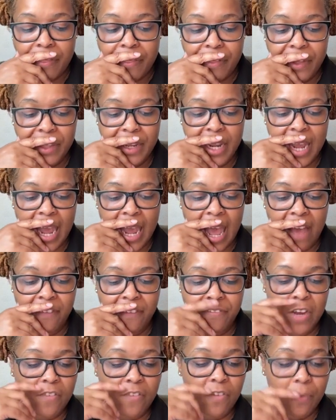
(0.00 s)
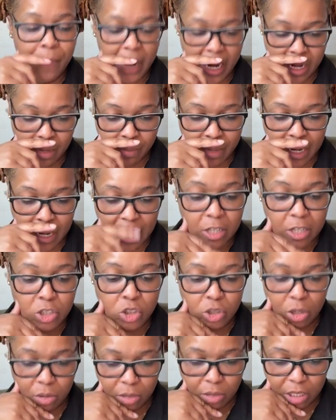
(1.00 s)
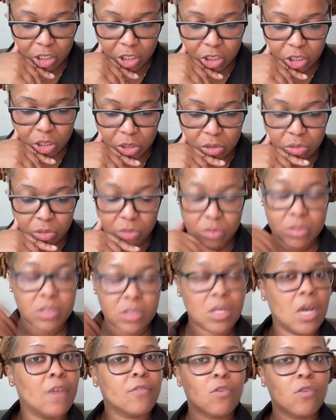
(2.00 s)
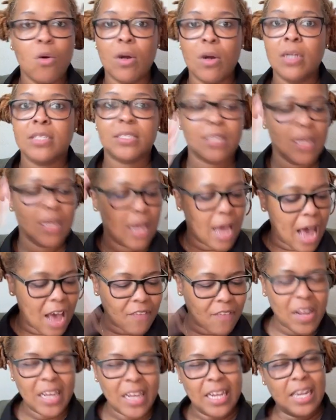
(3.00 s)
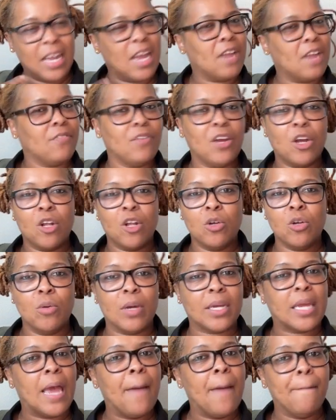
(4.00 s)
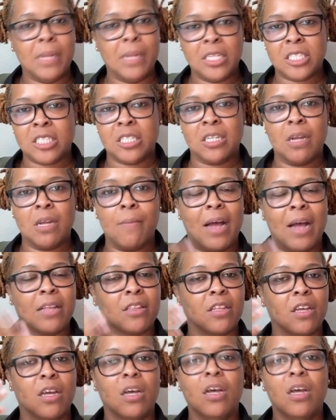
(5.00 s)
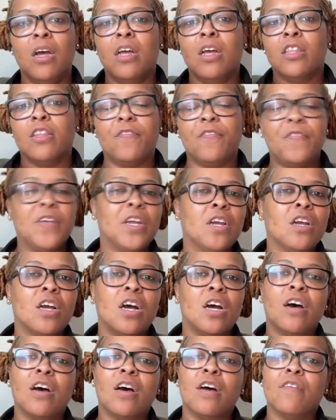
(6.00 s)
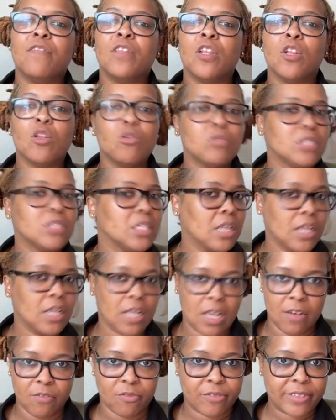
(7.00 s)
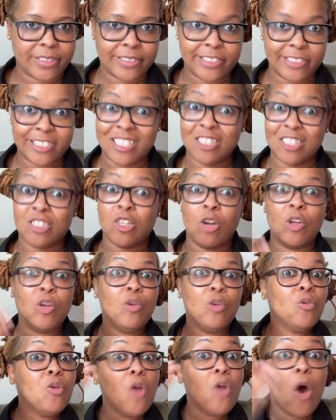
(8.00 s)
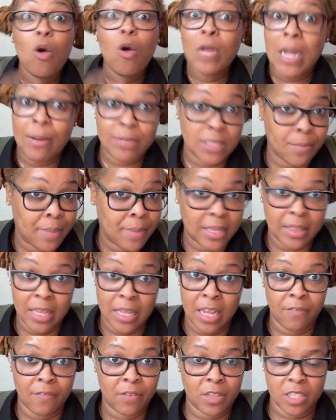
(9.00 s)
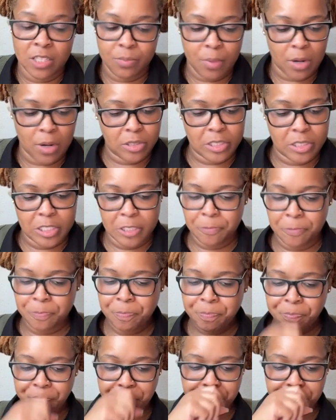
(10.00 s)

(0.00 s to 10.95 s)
Then they had fear of abandonment and control issues. Of course, I feel like in every clue it kept mentioning about the fear of losing the loved ones. So you know that was a big thing for this person.